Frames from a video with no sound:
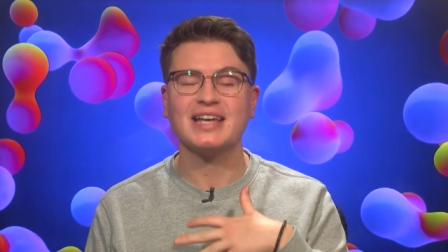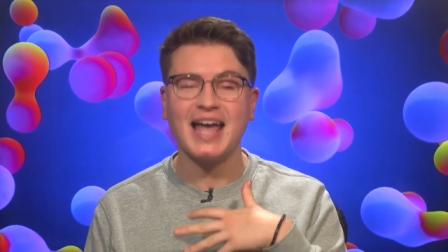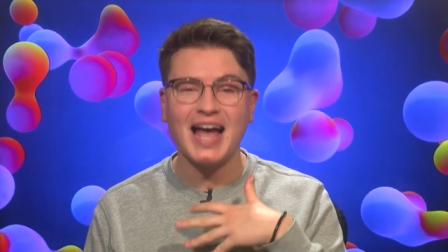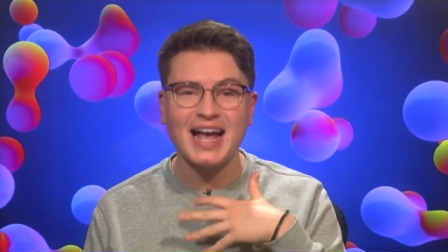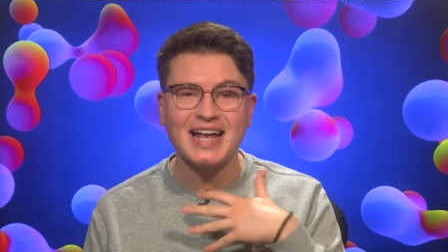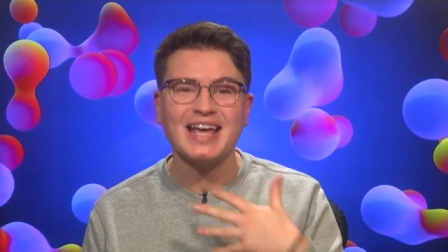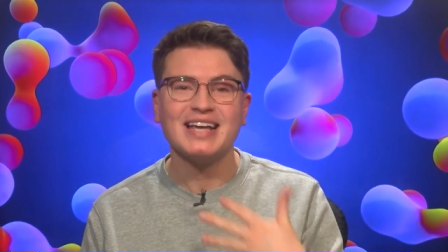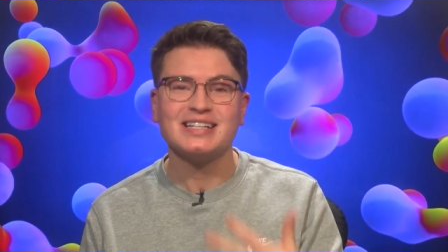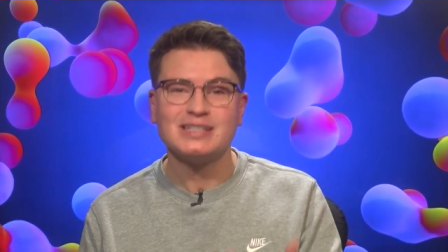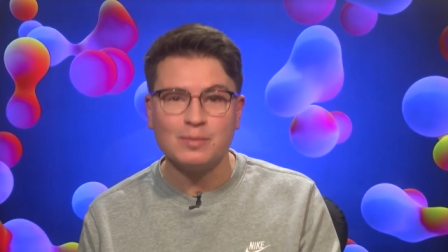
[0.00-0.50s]

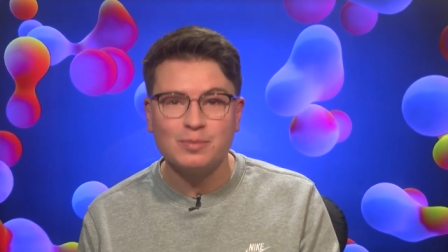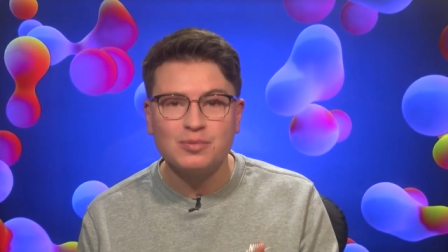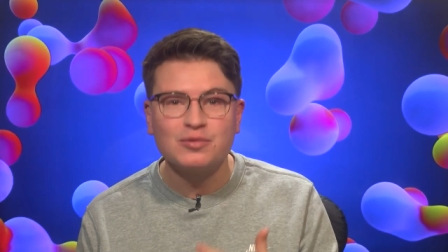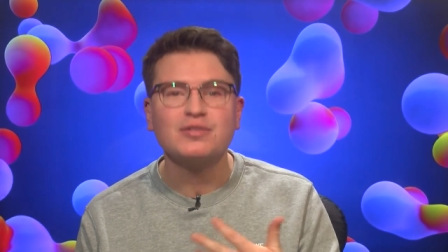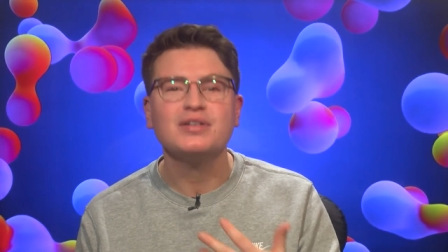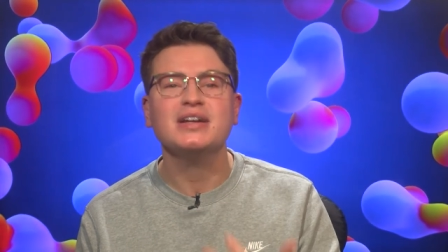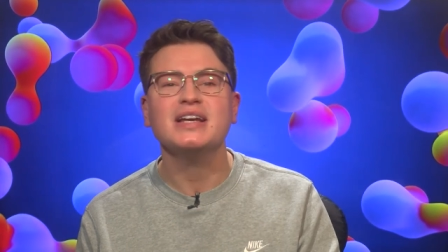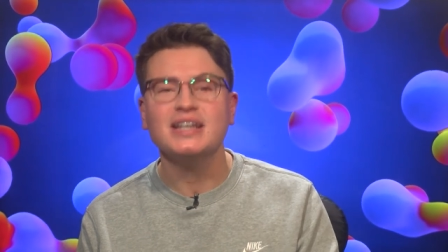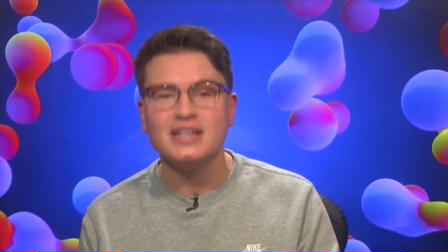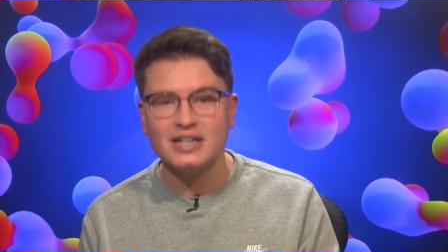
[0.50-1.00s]
I guess, a
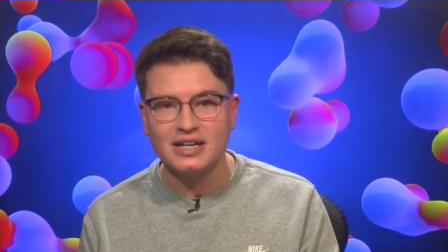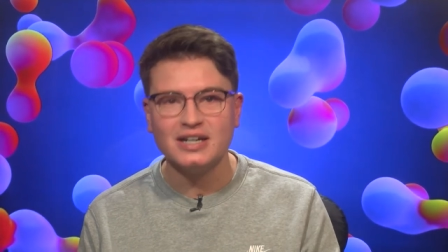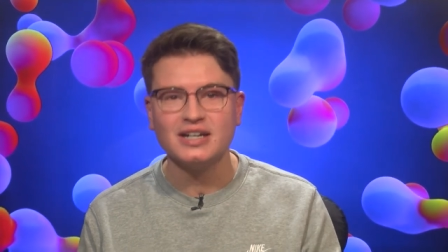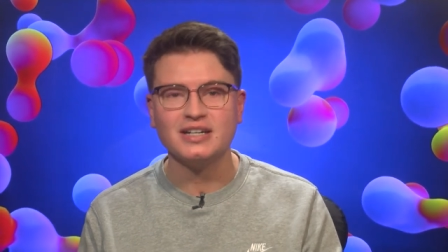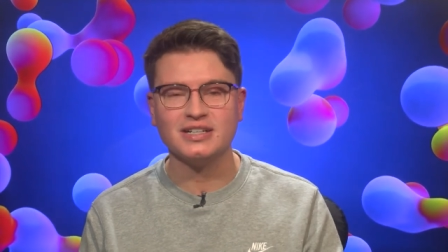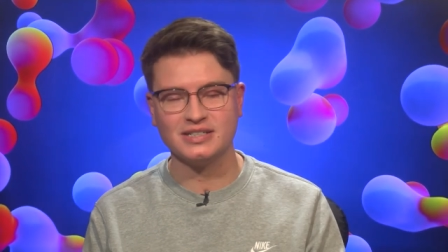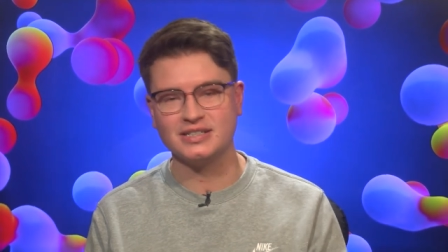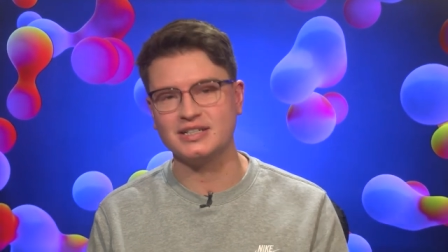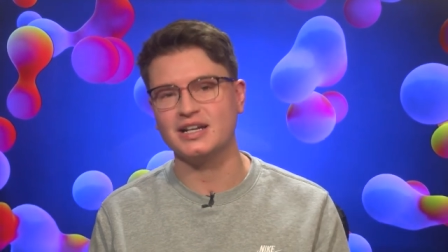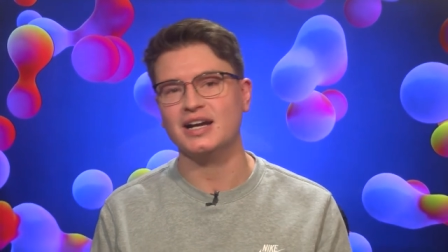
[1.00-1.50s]

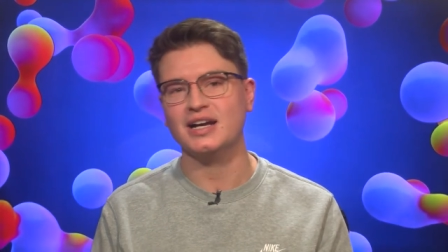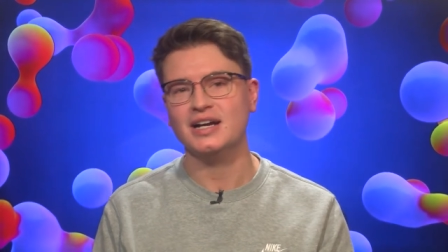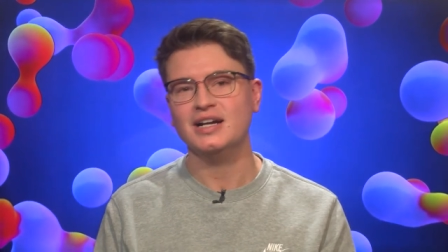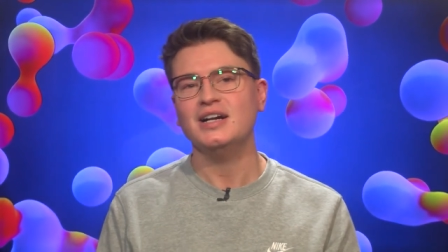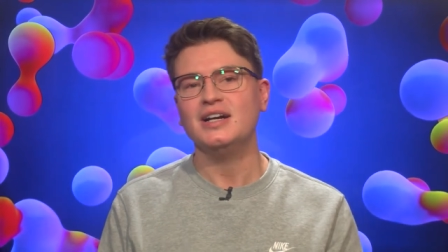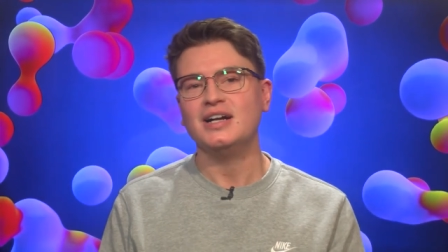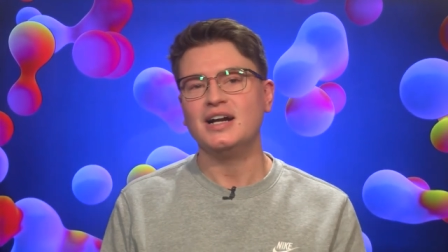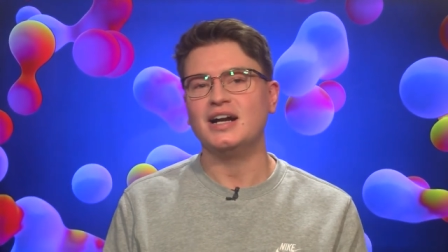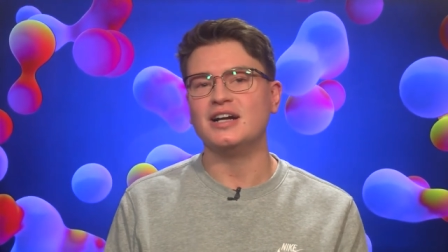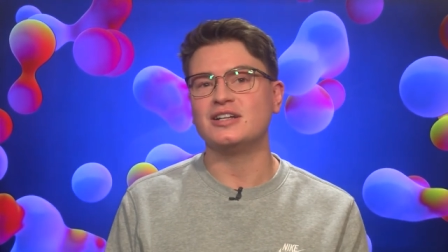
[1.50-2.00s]
precursor
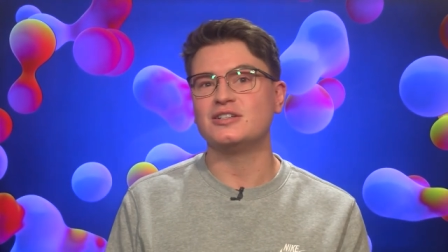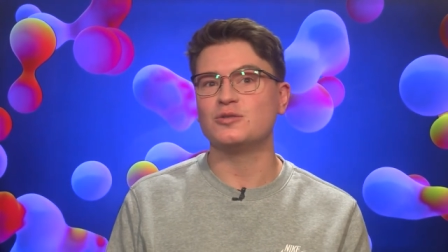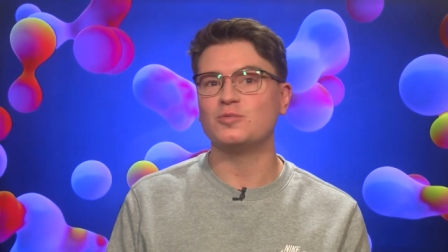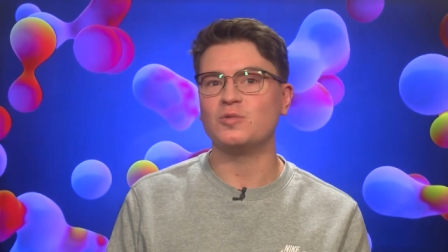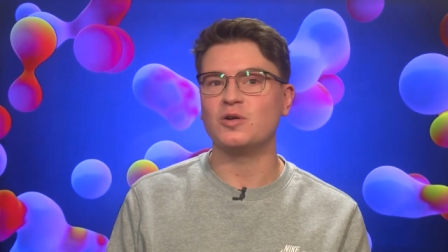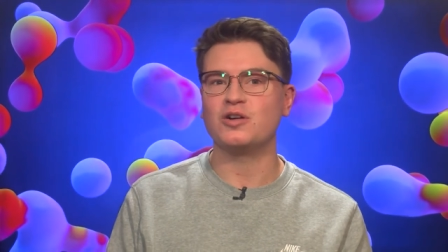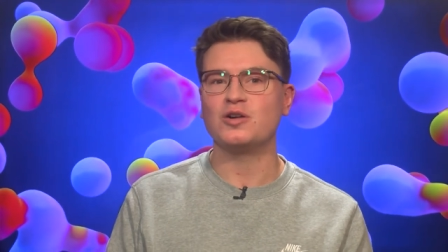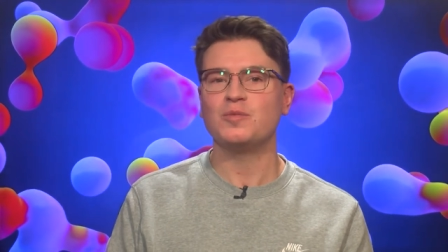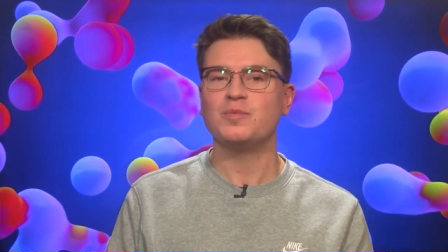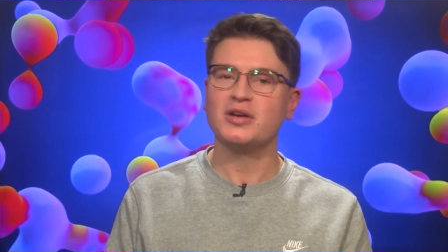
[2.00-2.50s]
uh, to
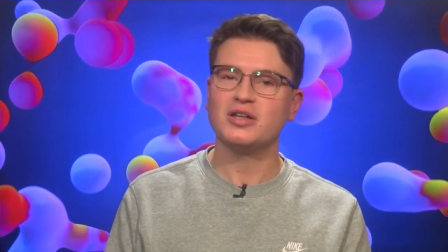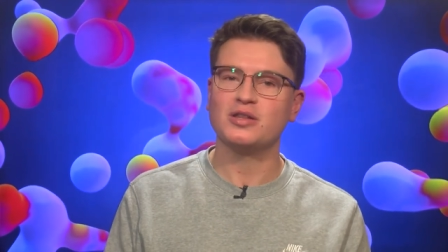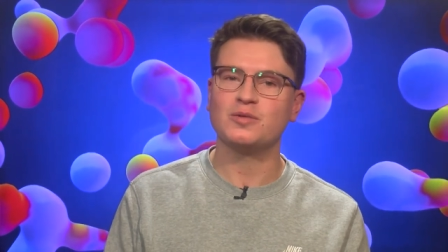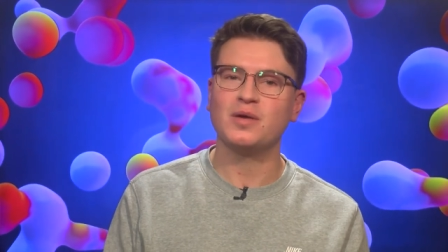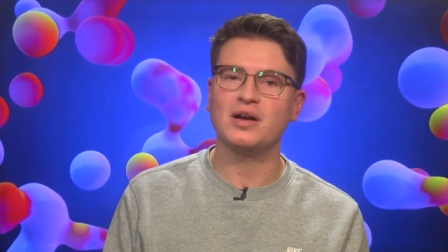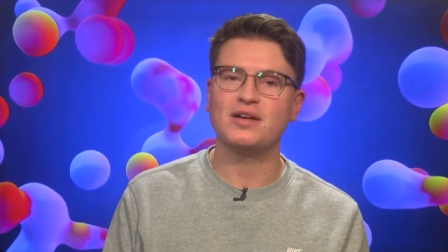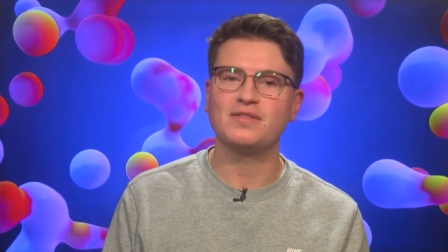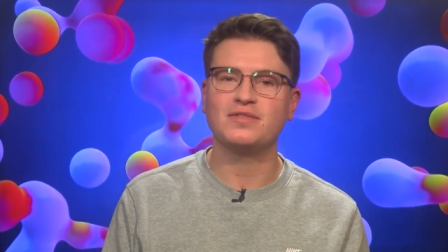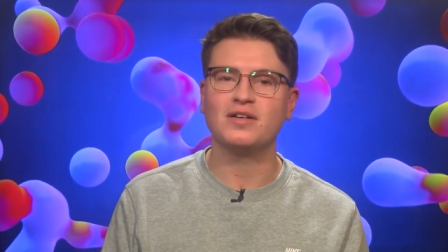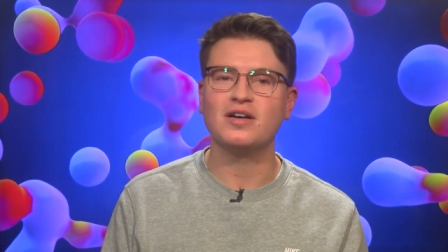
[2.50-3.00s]
what could be on the
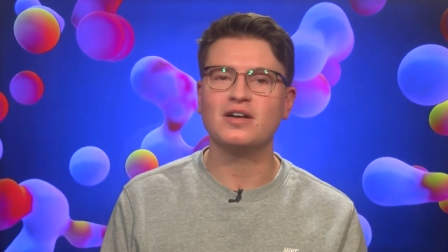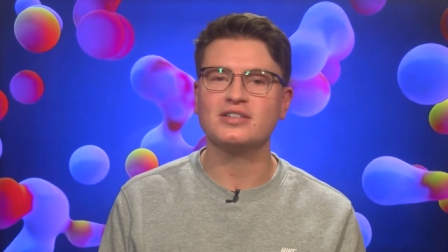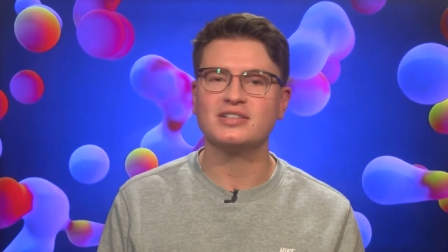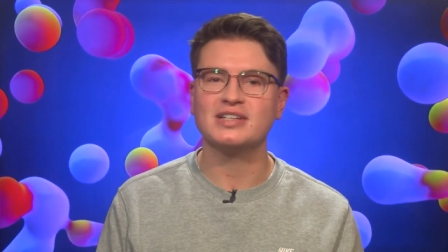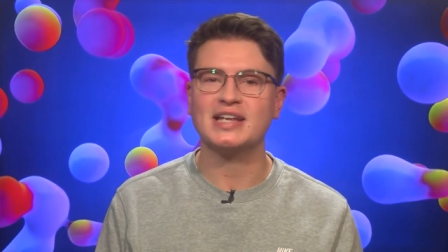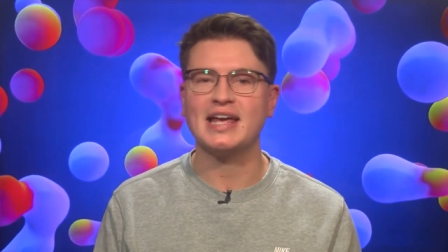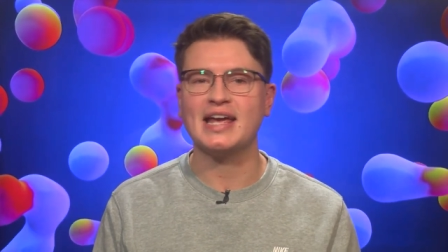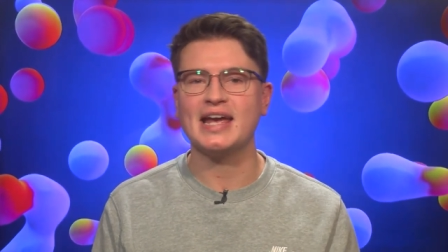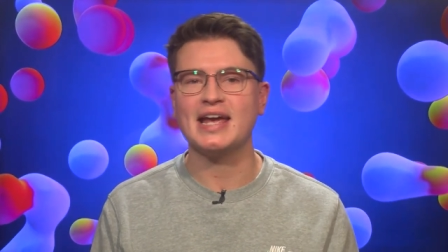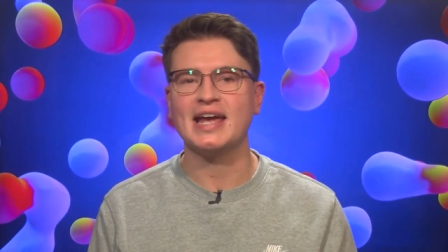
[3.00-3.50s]
way for us
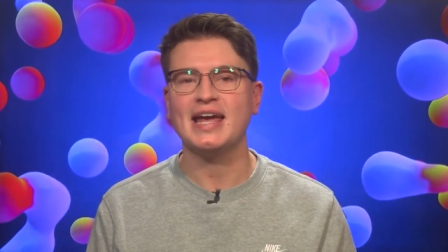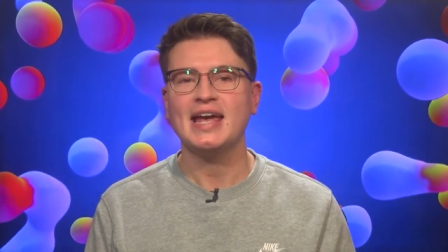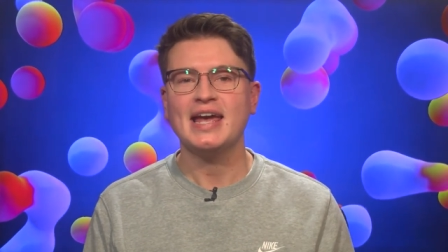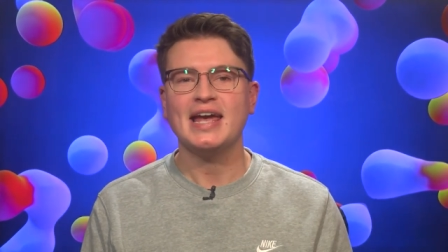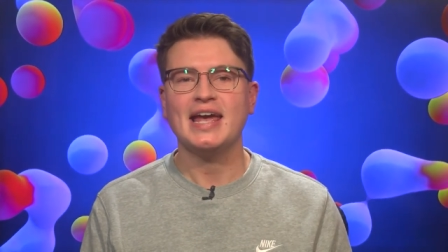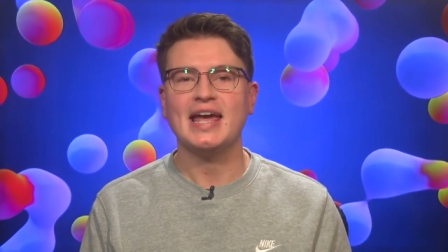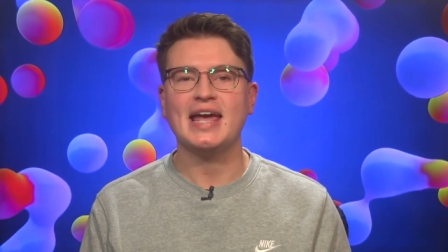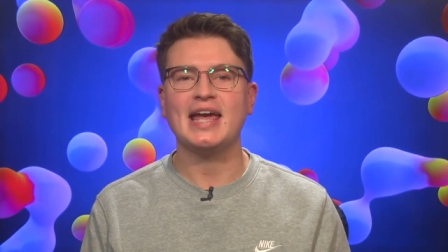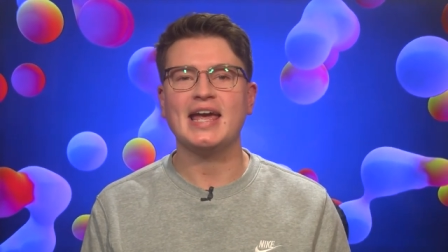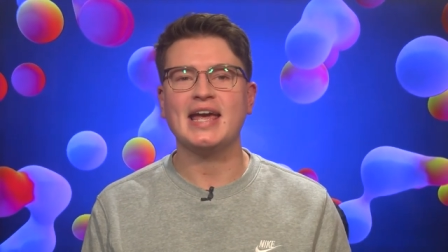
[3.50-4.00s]
here
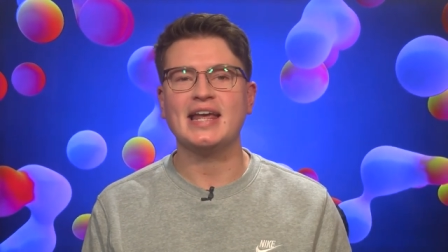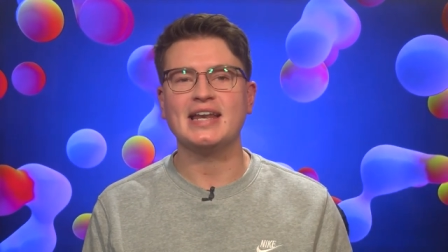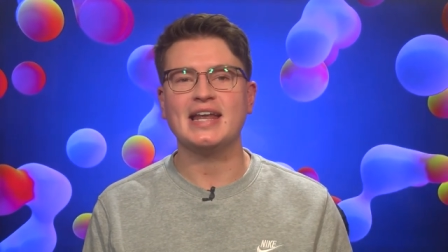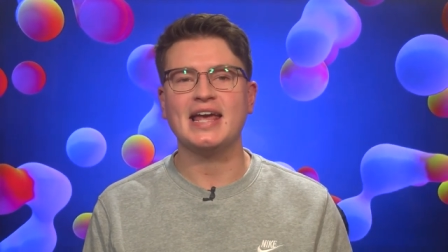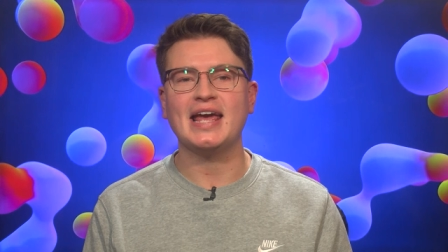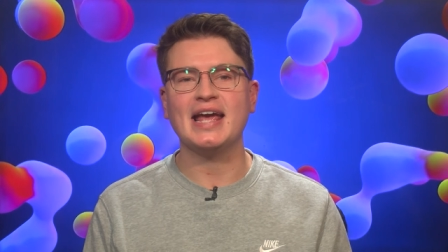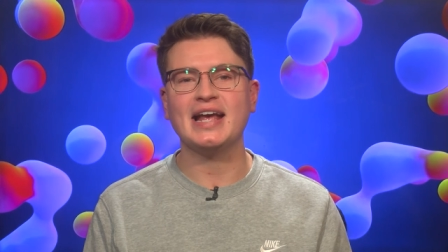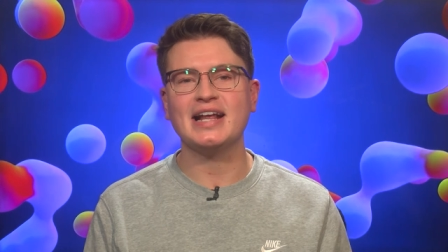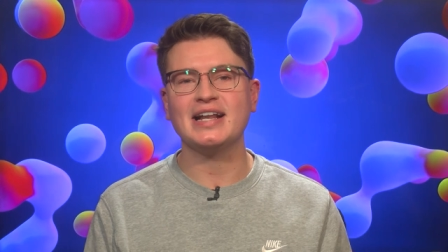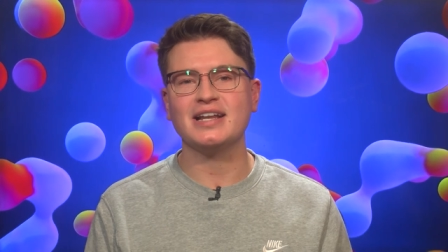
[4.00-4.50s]
in
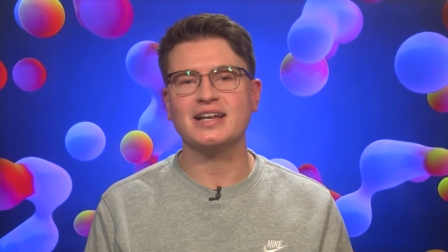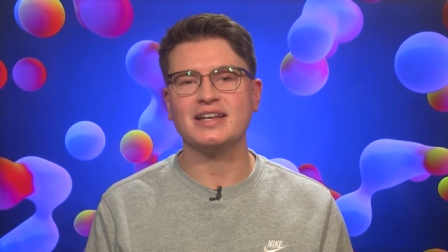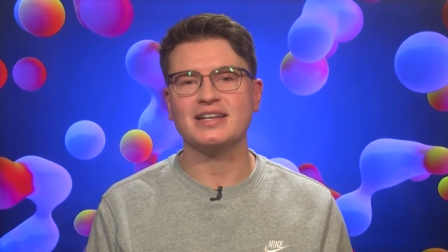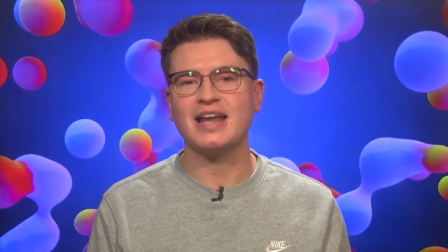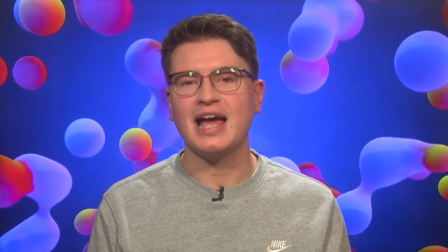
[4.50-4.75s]
England.